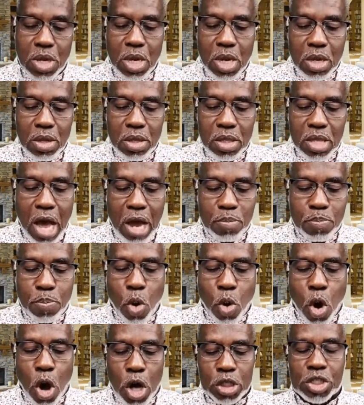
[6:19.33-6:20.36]
that
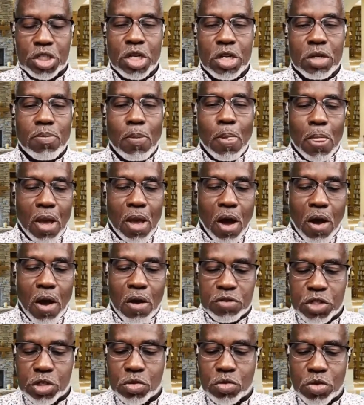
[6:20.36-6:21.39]
portion of
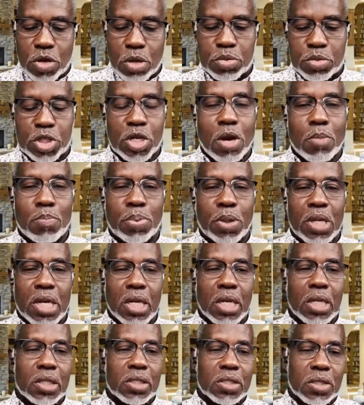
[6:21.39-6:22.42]
Scripture,
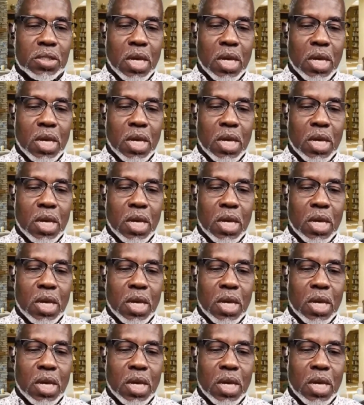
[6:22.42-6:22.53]
please?